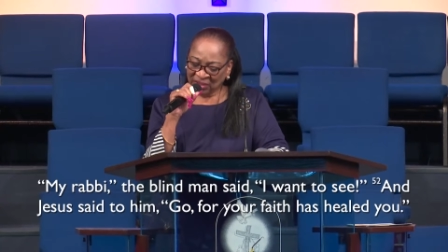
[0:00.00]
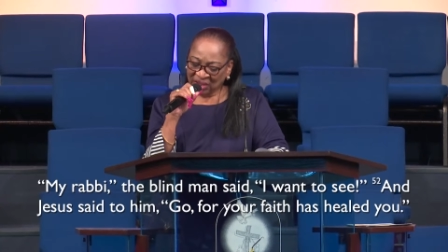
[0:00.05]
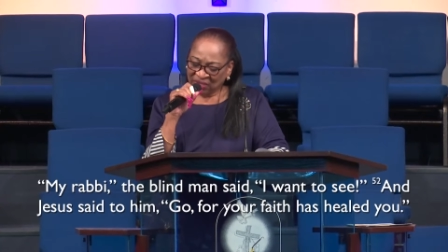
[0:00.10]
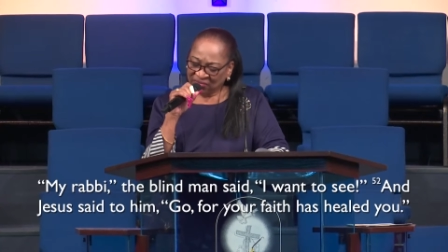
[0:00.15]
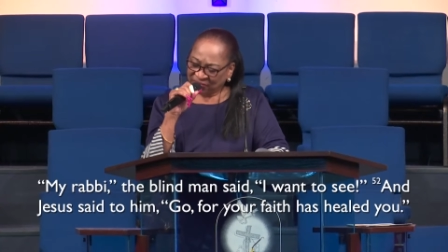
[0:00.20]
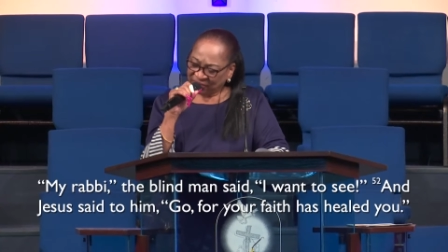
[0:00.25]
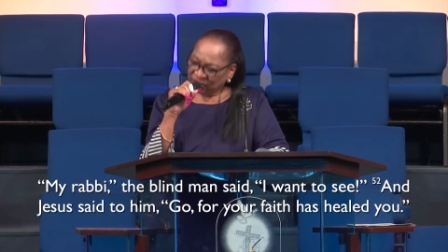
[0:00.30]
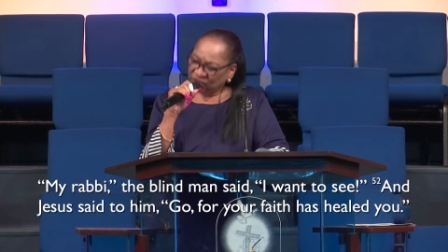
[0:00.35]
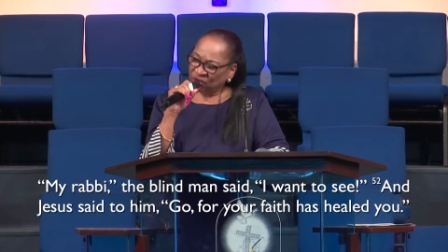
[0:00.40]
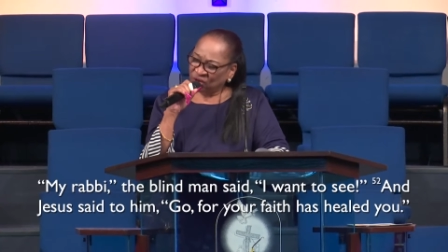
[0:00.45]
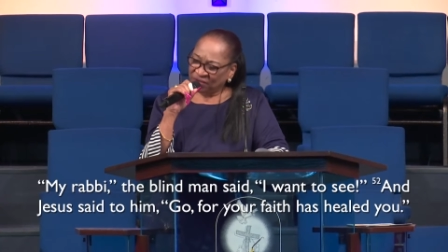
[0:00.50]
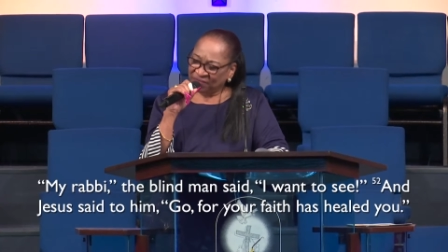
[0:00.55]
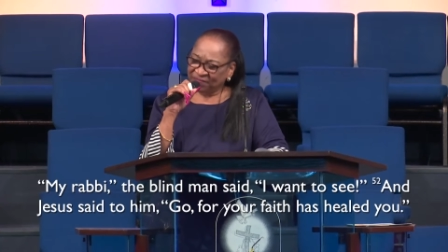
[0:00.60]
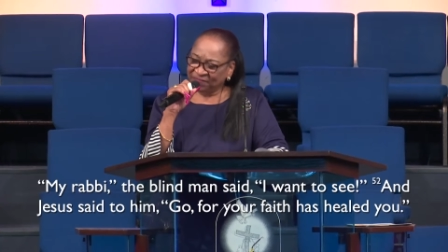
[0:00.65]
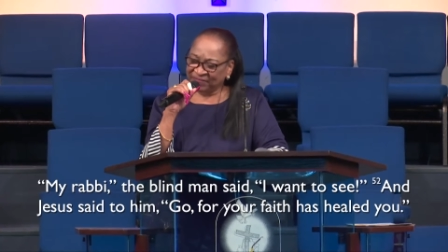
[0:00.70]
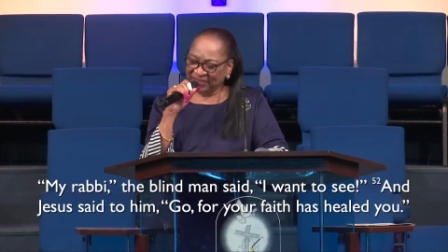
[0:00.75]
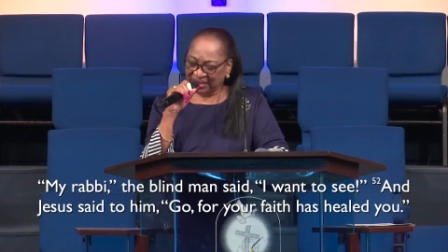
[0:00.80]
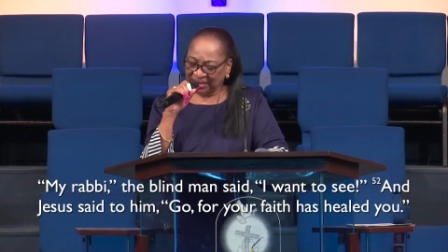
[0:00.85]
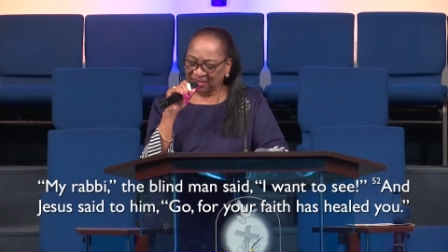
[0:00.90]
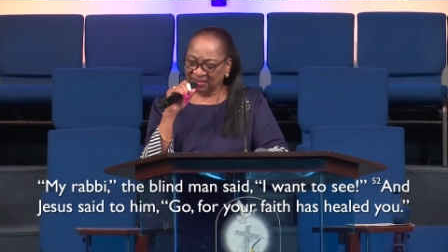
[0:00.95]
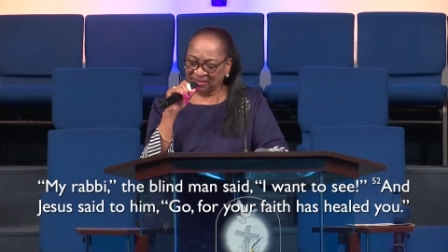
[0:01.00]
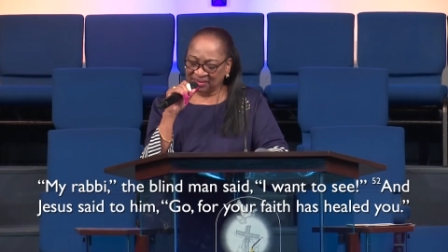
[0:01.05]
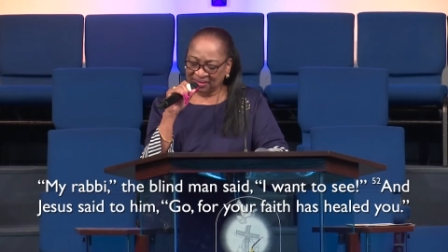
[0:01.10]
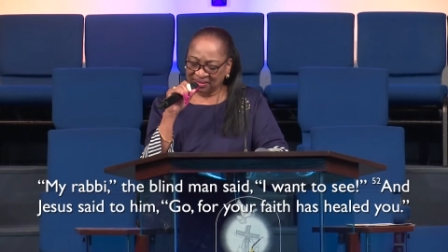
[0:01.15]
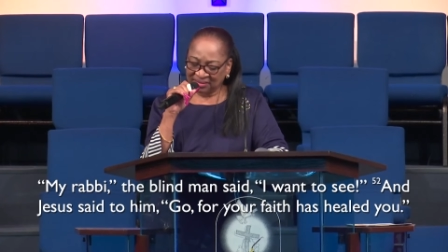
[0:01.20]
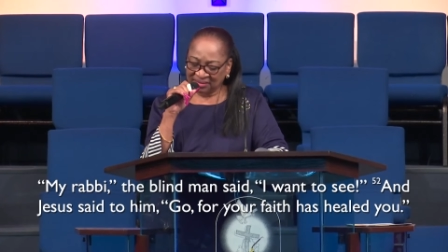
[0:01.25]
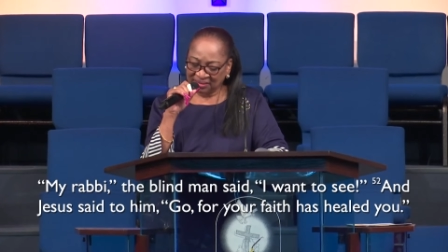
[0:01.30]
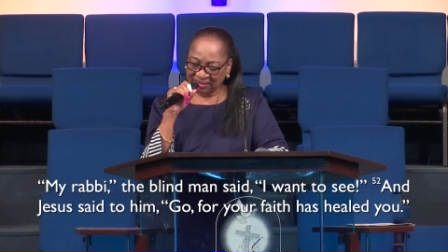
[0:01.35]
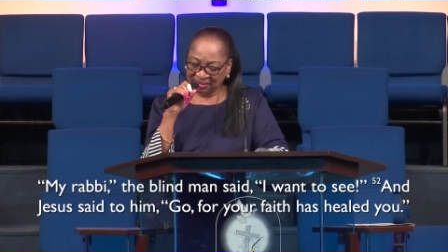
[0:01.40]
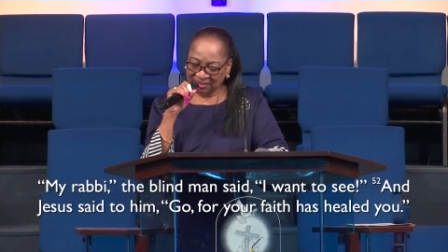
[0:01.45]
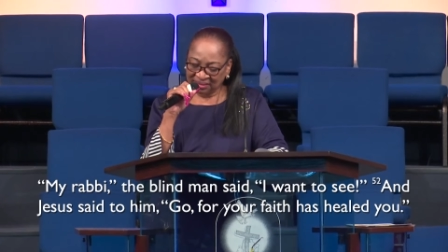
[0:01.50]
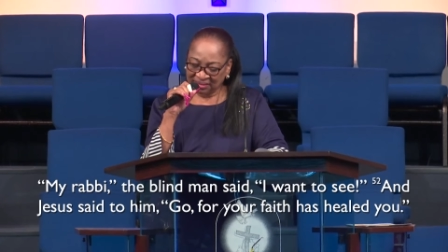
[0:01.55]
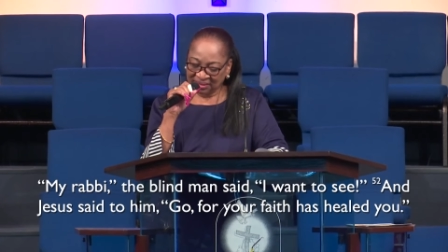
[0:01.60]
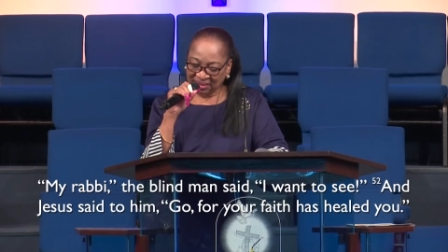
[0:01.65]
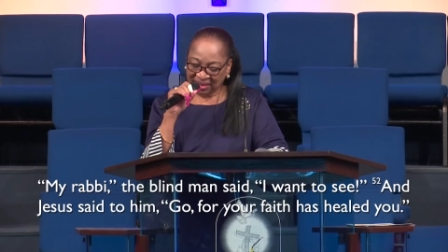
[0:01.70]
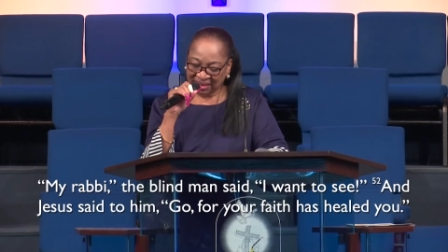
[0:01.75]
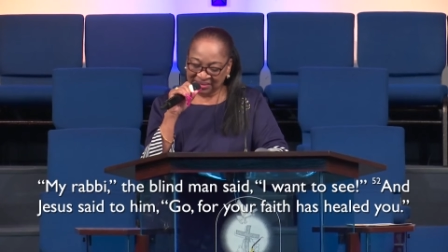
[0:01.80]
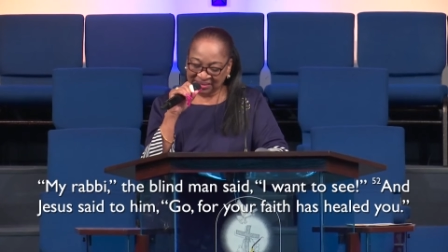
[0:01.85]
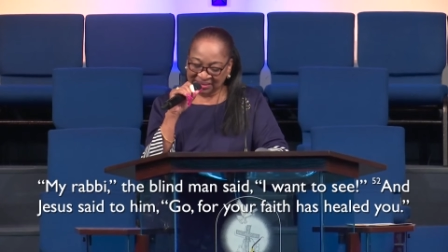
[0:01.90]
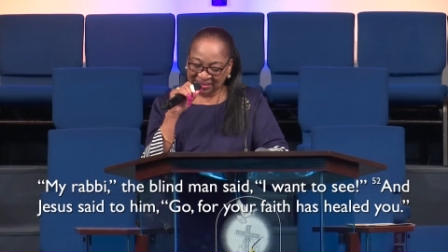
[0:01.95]
for your faith
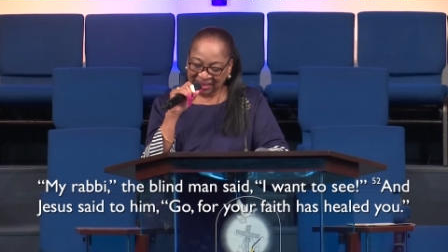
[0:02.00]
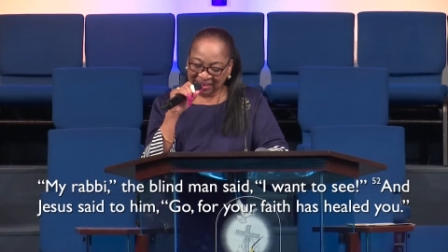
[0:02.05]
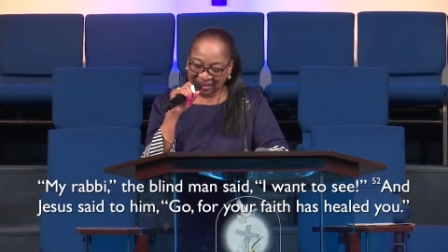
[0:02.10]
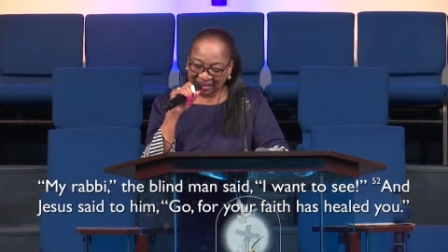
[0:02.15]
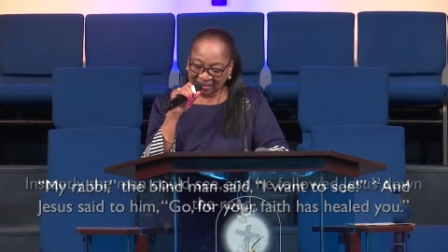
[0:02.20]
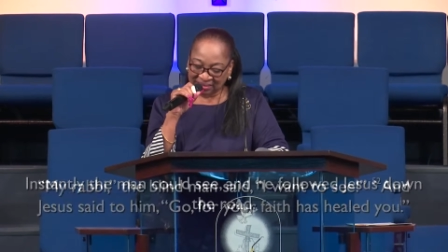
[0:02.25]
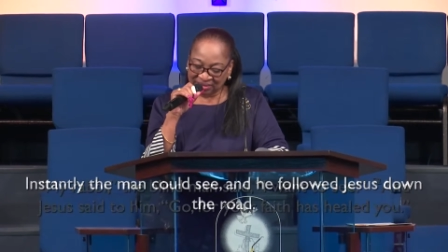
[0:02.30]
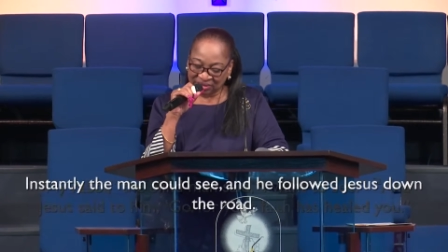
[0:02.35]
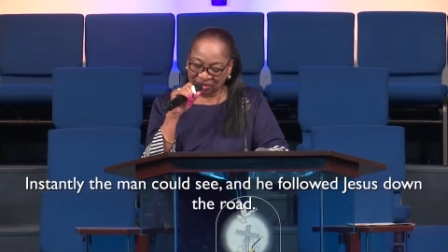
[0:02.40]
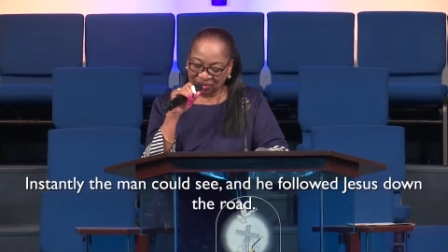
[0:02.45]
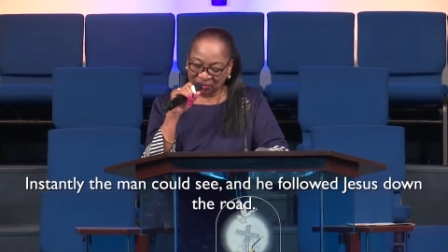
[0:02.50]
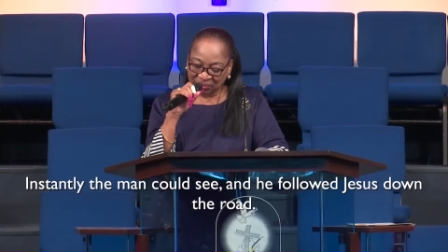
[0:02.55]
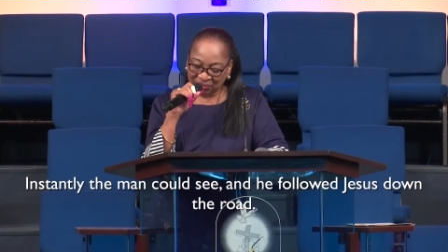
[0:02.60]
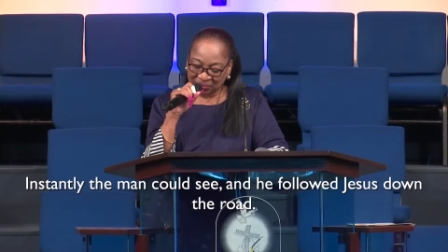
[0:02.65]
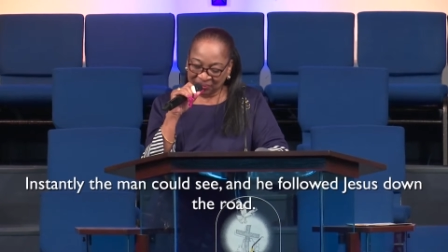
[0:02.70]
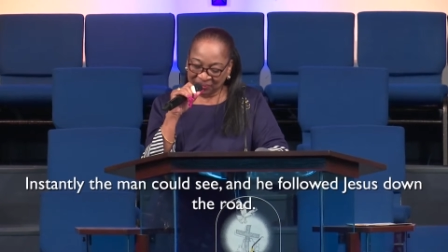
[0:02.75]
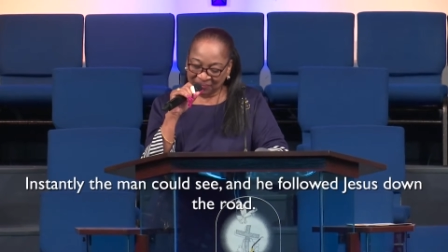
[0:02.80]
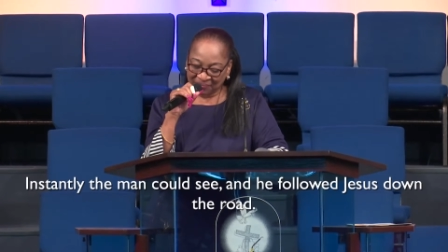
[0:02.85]
has healed you.